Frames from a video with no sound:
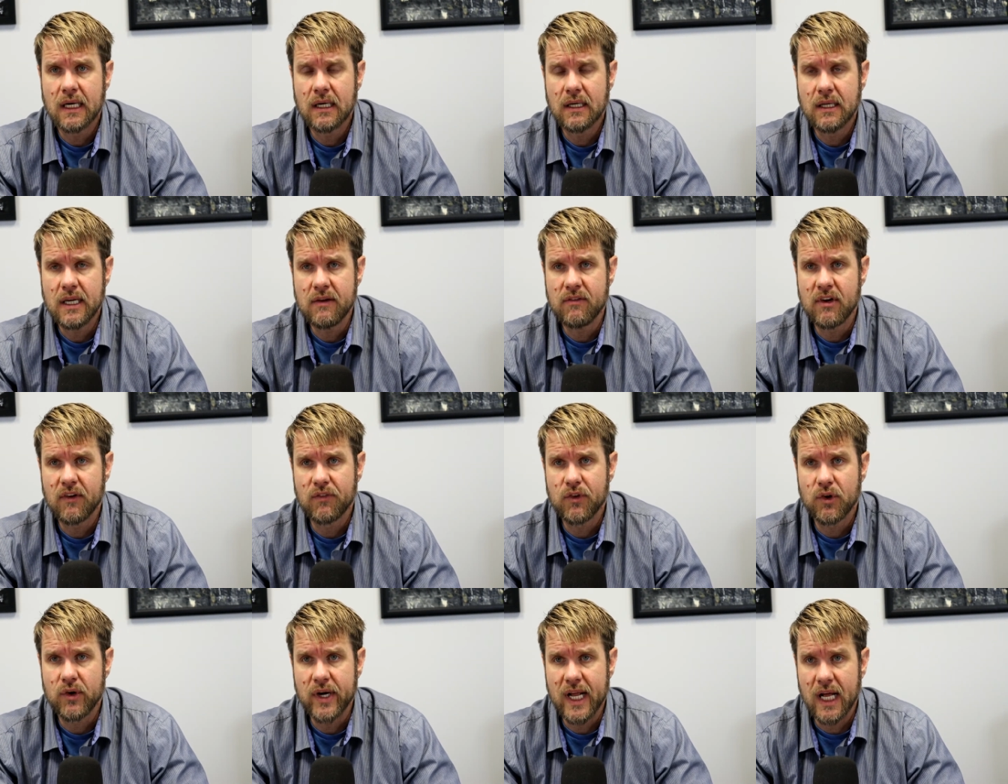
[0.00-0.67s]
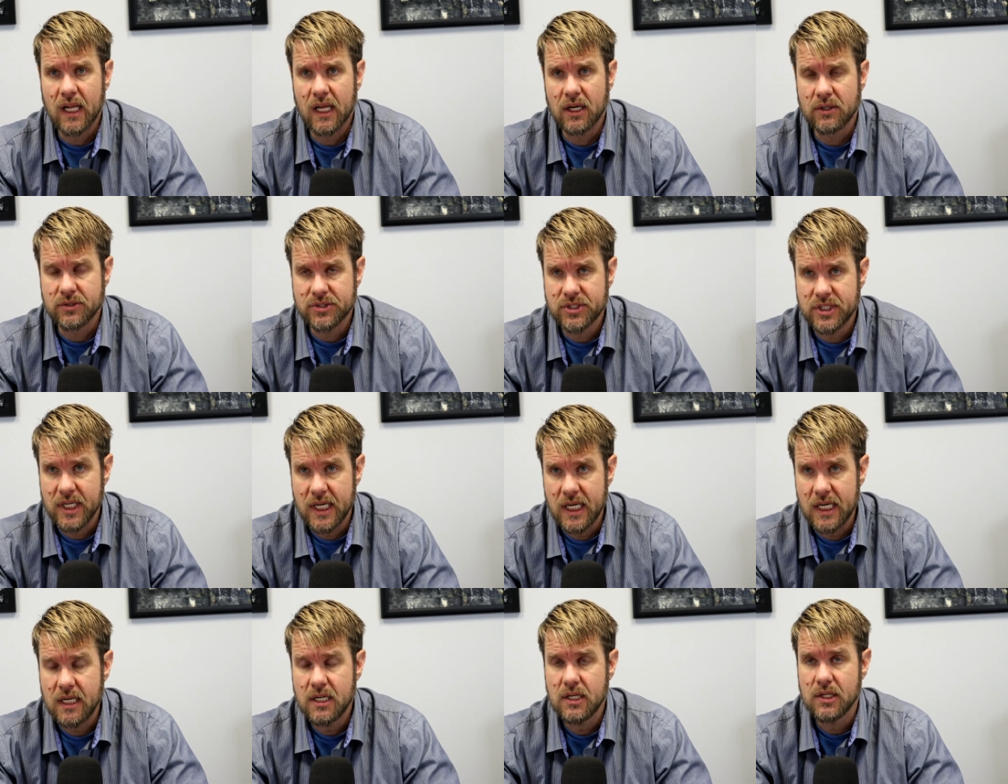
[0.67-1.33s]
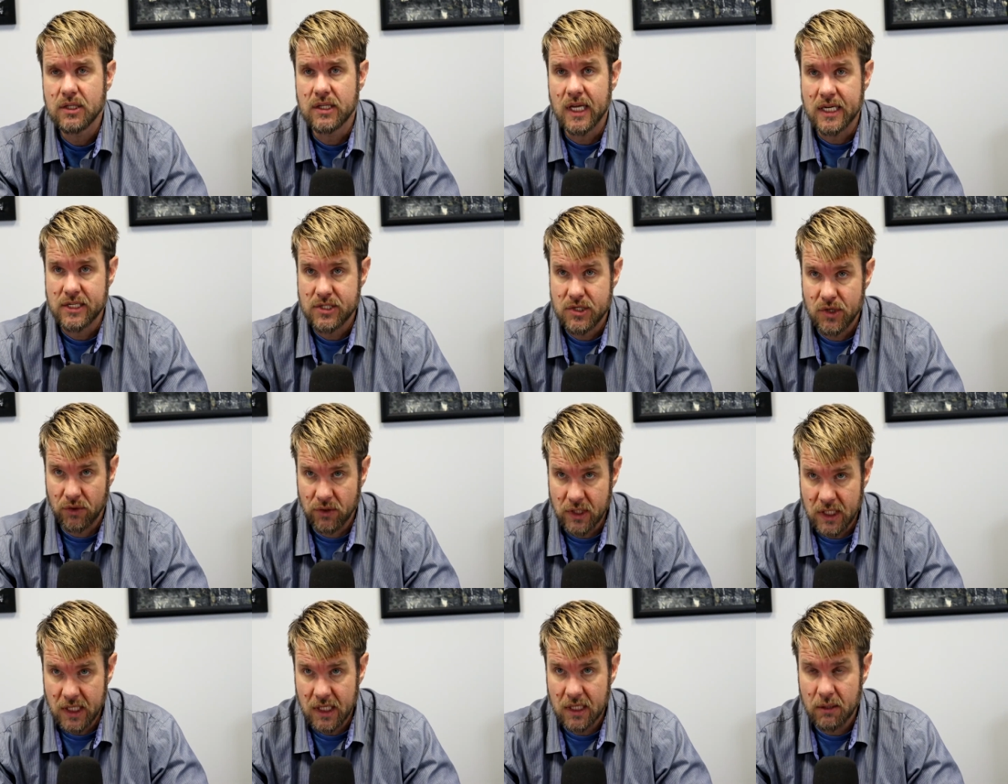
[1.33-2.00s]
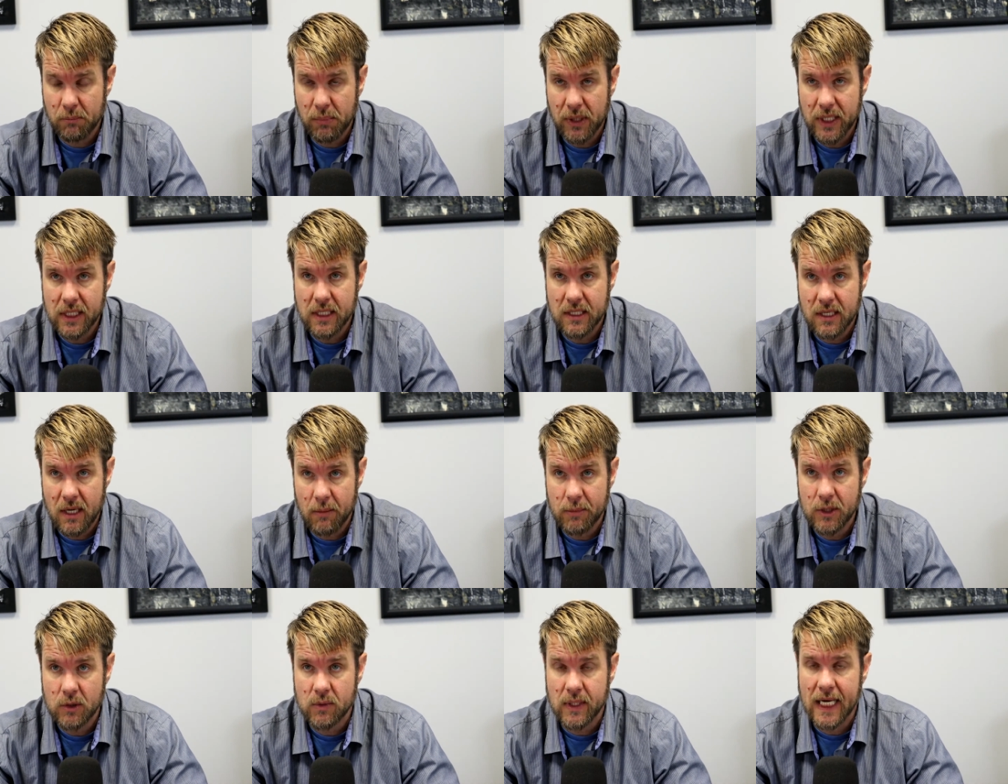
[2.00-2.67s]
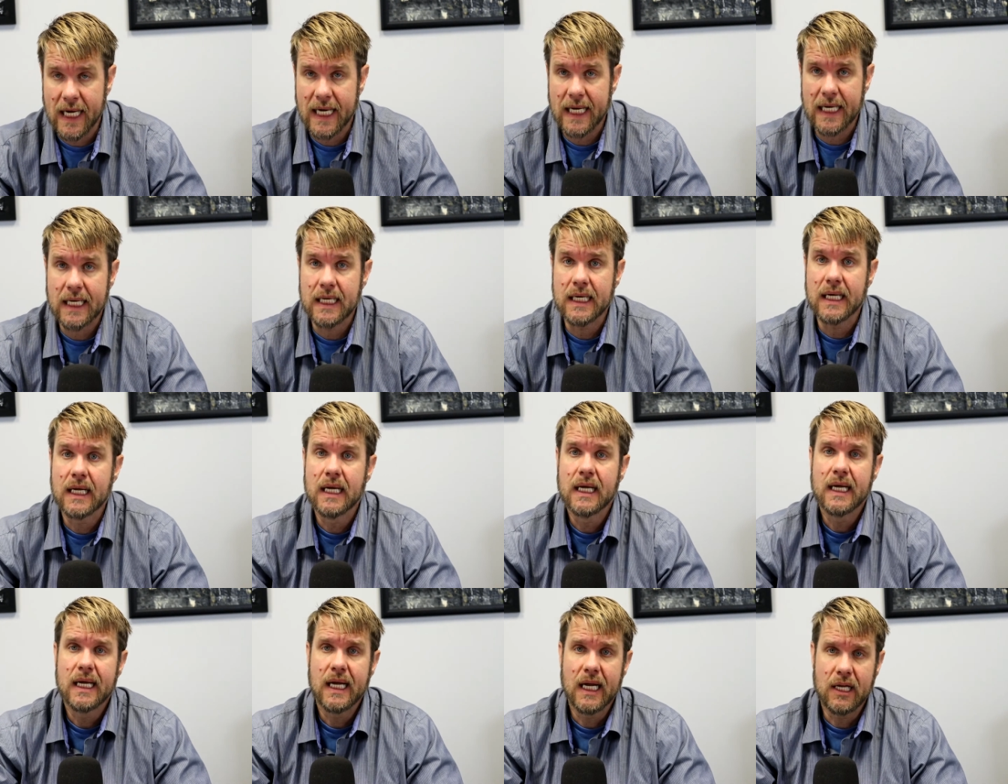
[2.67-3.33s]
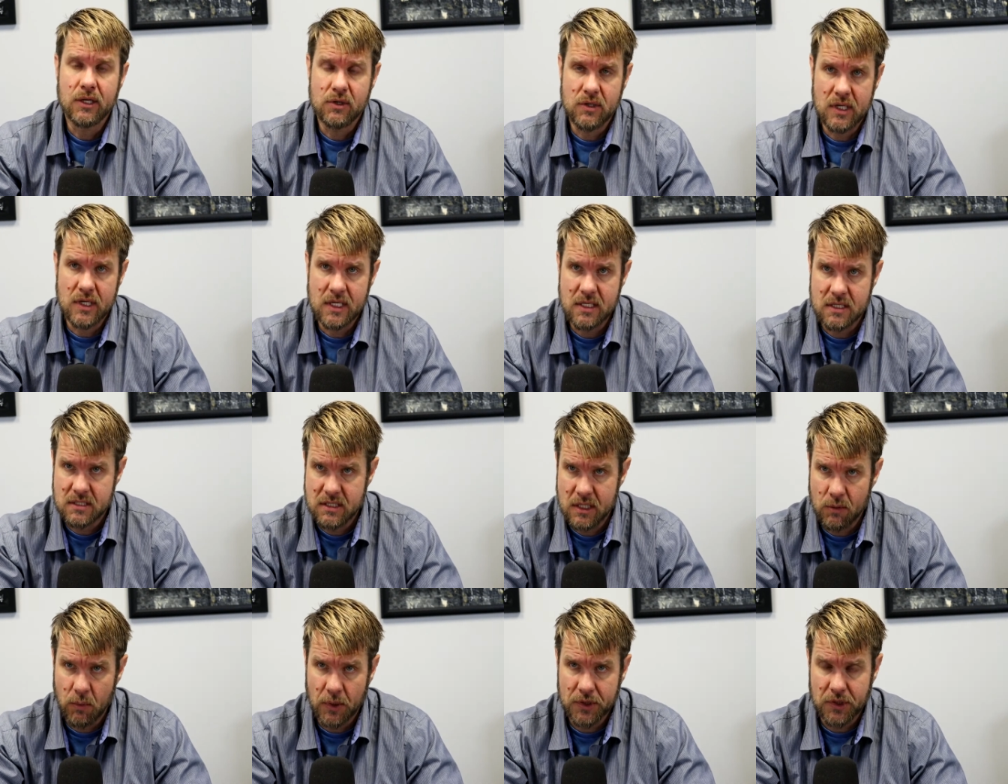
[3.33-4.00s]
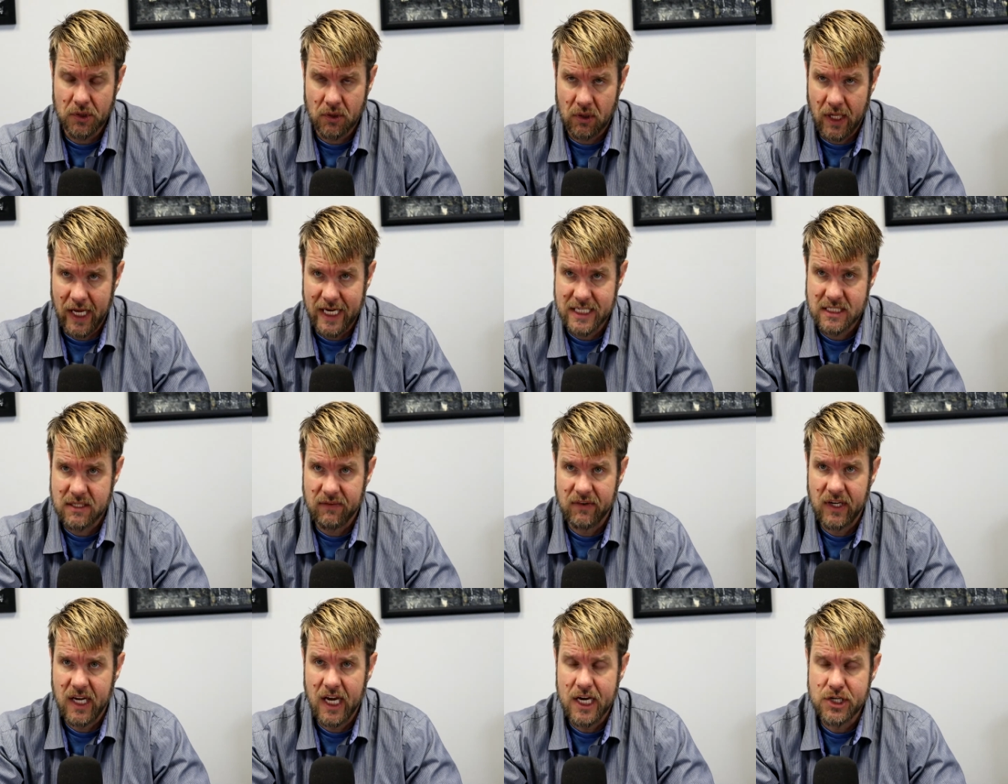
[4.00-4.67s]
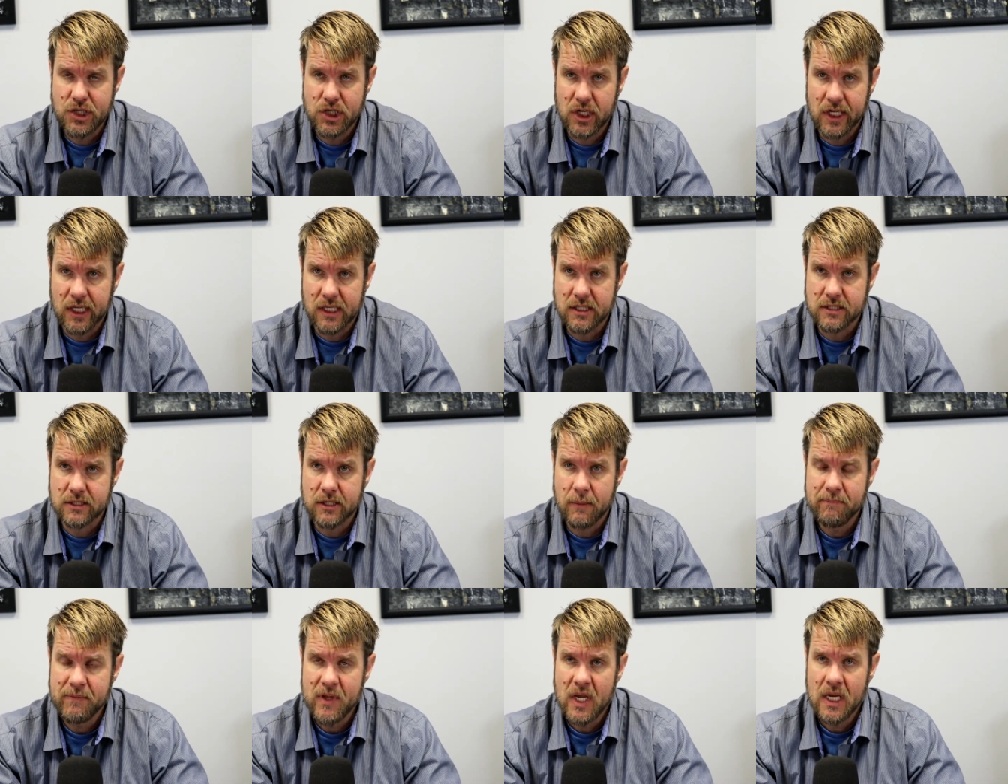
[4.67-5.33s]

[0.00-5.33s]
Even if they're an LLC, they still need to complete a W-9 and you need to see what their classification is.